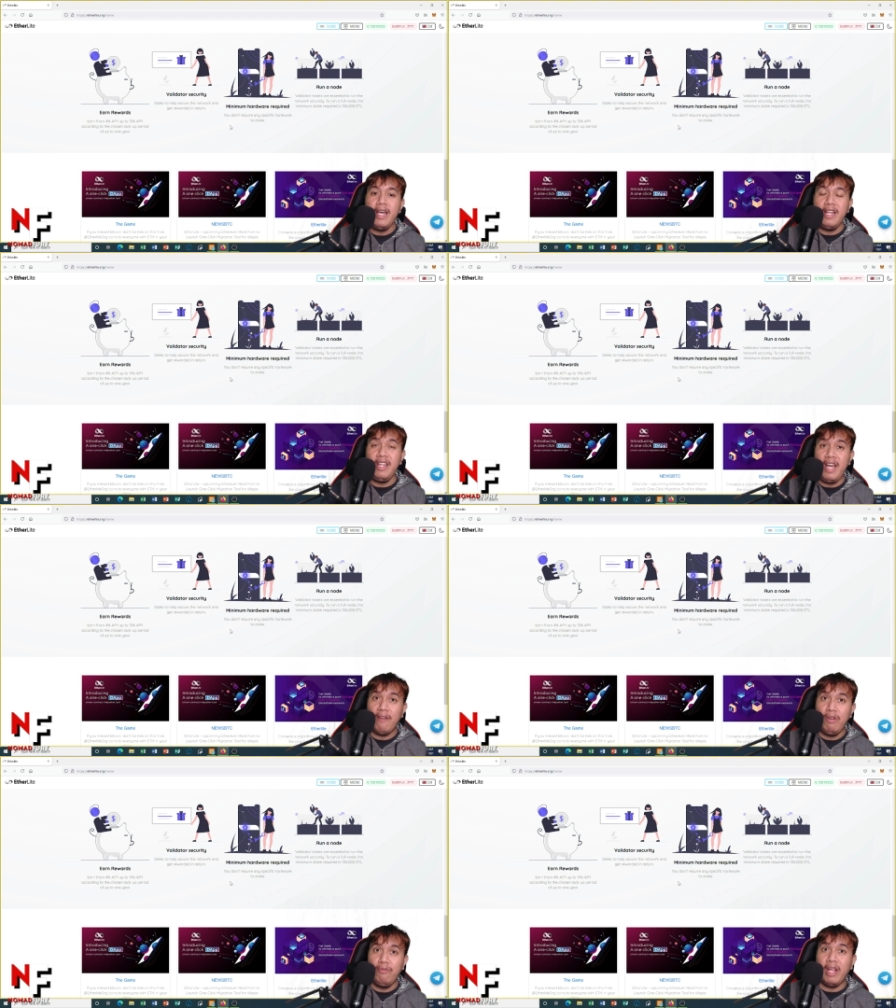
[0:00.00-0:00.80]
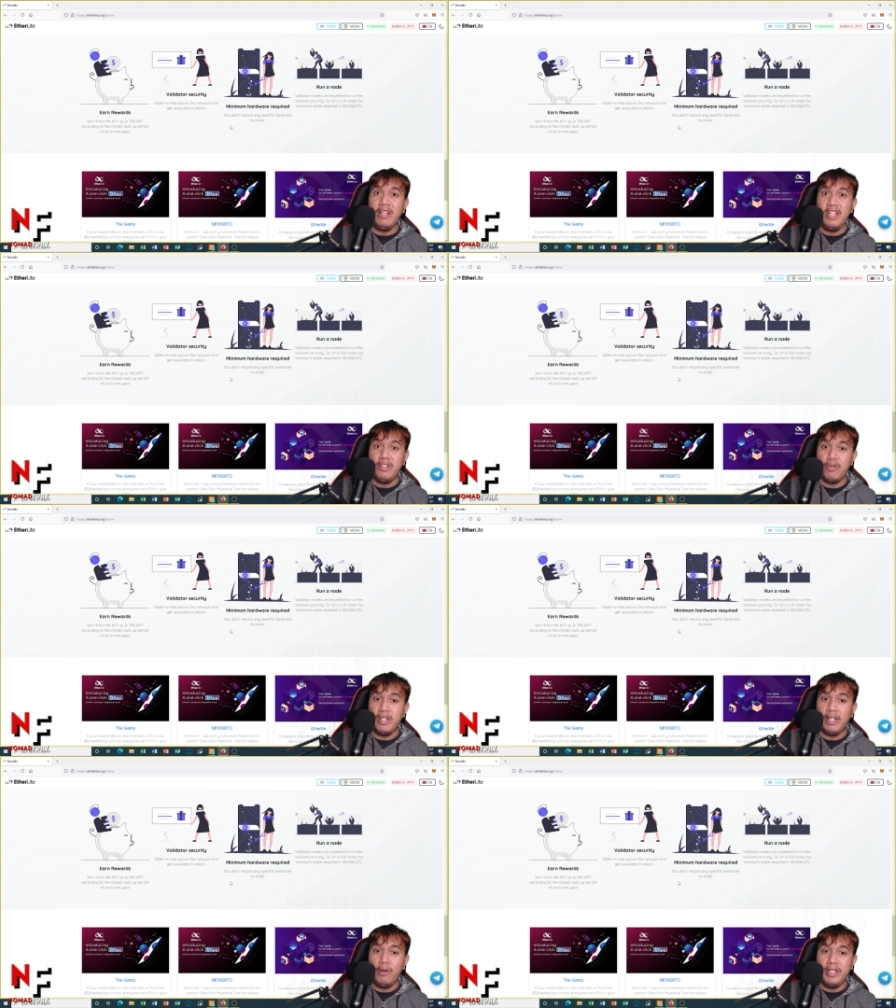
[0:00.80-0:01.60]
And they have a validator
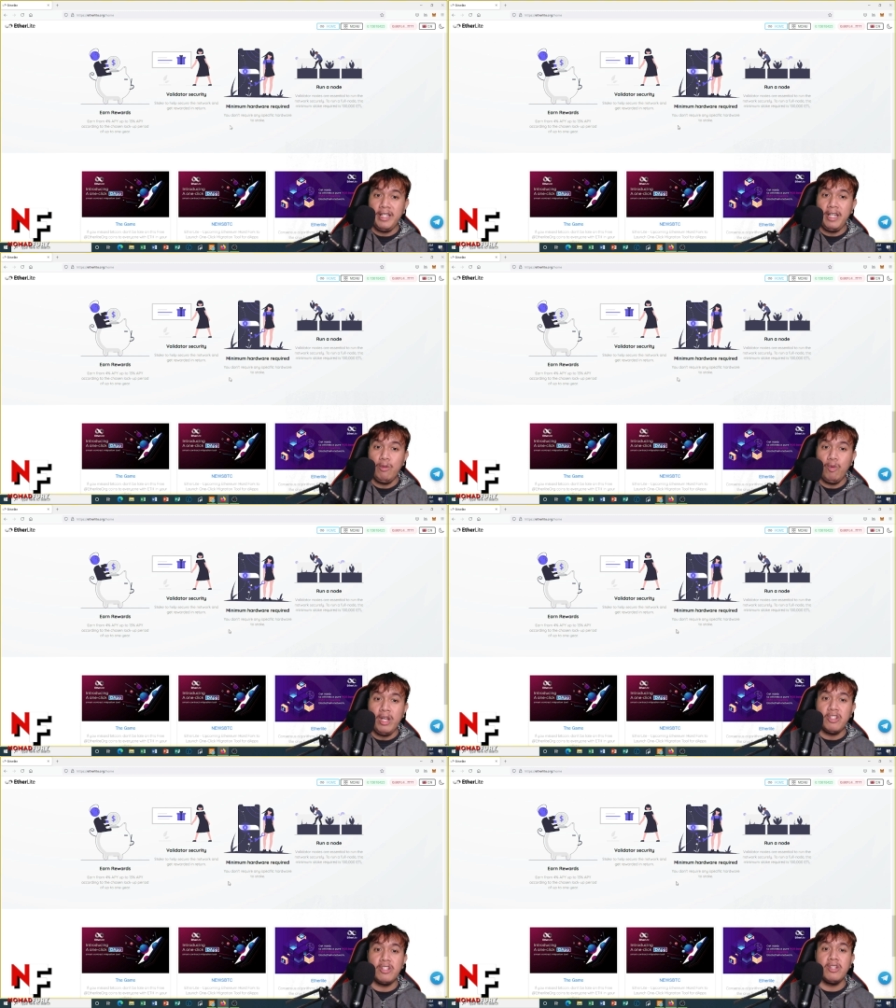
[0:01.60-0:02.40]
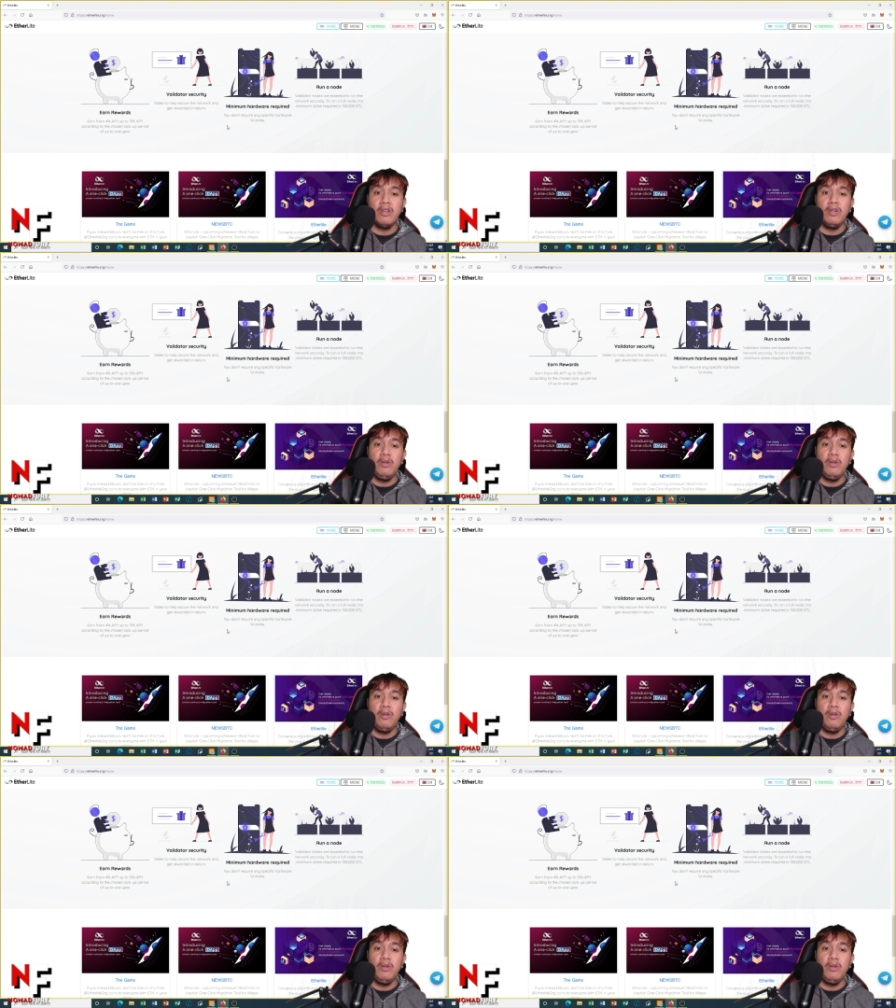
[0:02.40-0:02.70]
security in which